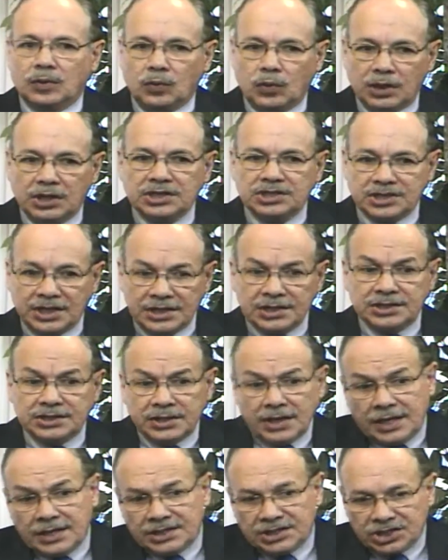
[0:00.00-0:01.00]
Well, it,
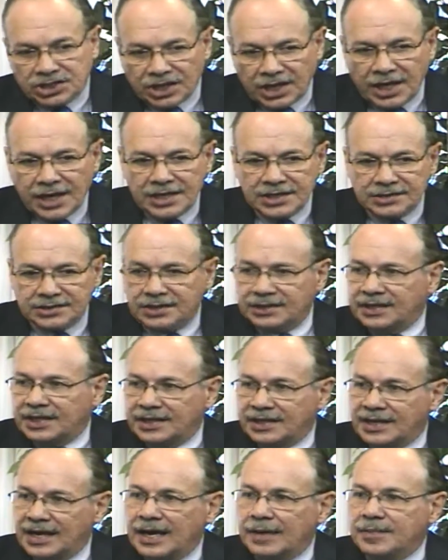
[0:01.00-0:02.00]
it, it changed the
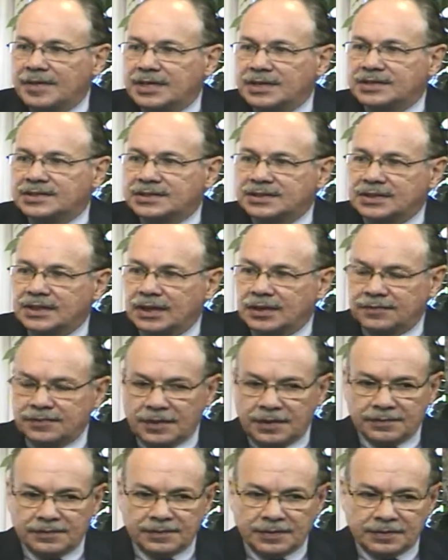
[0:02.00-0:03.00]
dynamics
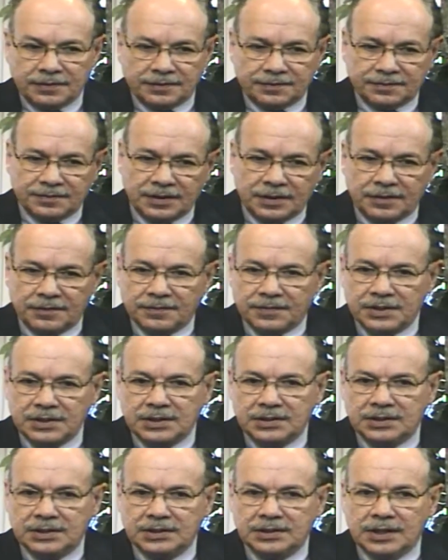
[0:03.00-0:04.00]
of, of, of, of,
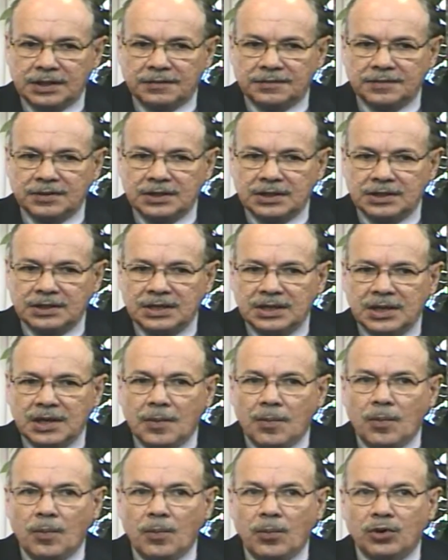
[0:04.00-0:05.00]
the, the of the
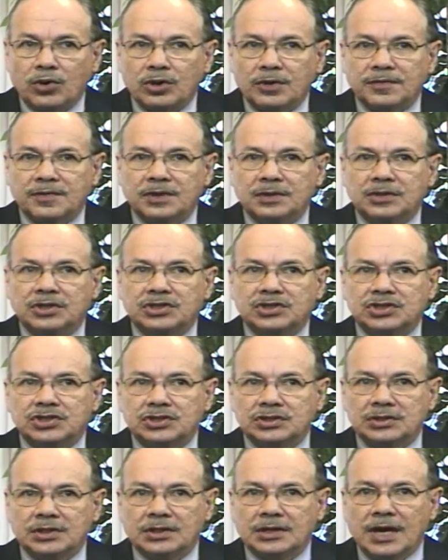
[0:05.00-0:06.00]
more of the
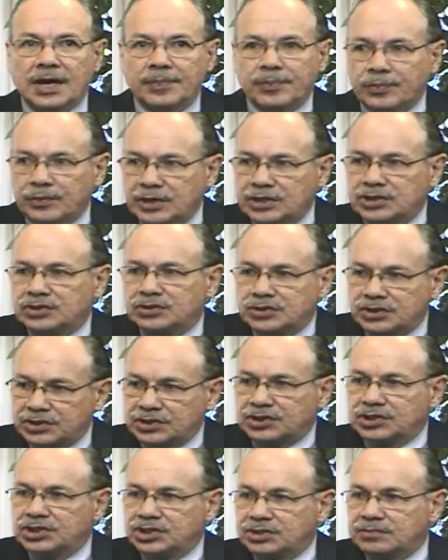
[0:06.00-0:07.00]
this, uh, operational
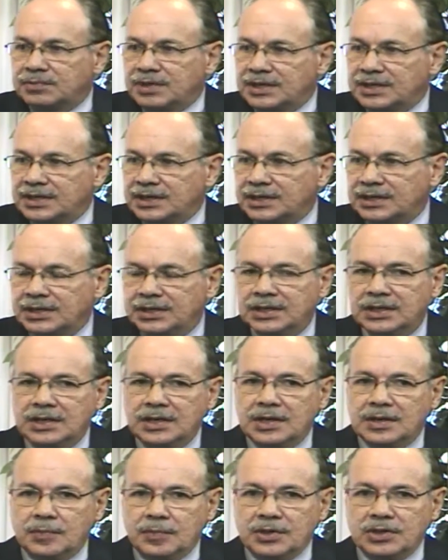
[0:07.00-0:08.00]
decision making,
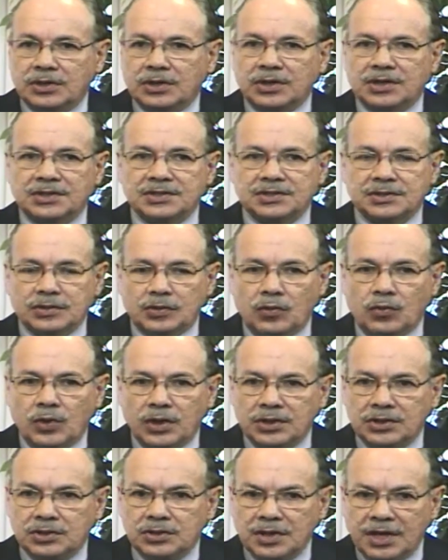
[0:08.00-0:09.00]
right. because
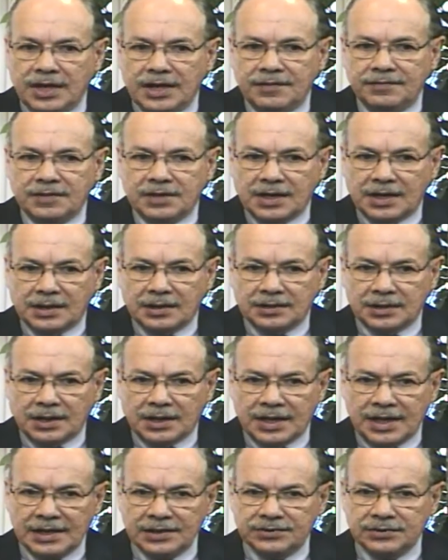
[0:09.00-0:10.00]
when you have a
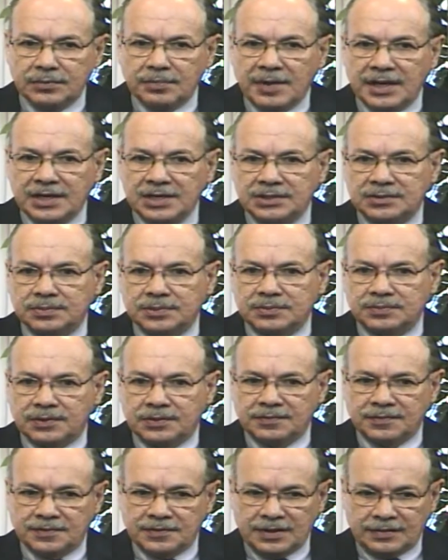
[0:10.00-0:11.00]
council management
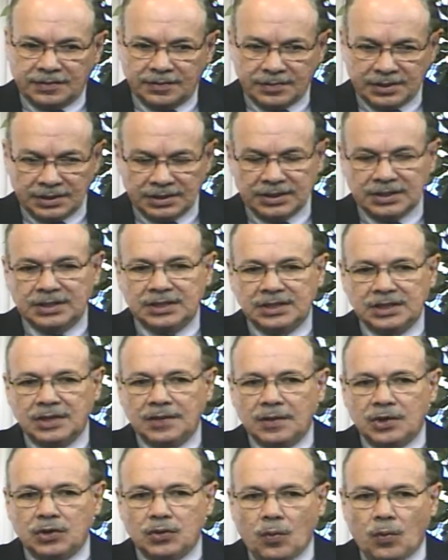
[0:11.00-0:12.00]
form of government,
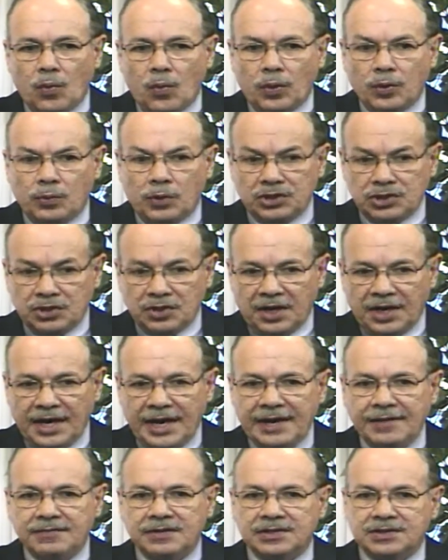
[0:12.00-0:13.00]
what, what you
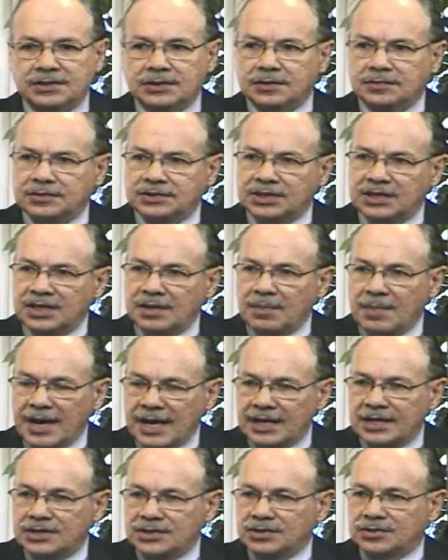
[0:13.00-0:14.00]
have is the city
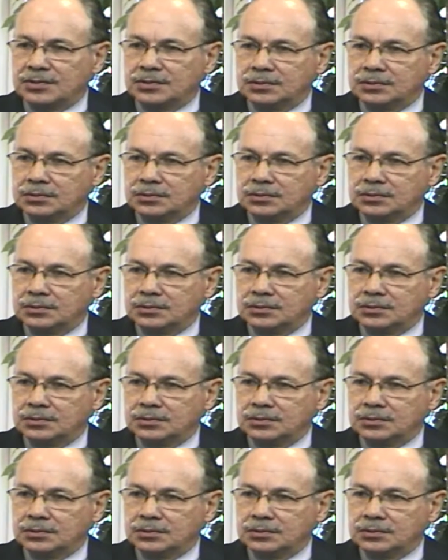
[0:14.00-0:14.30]
manager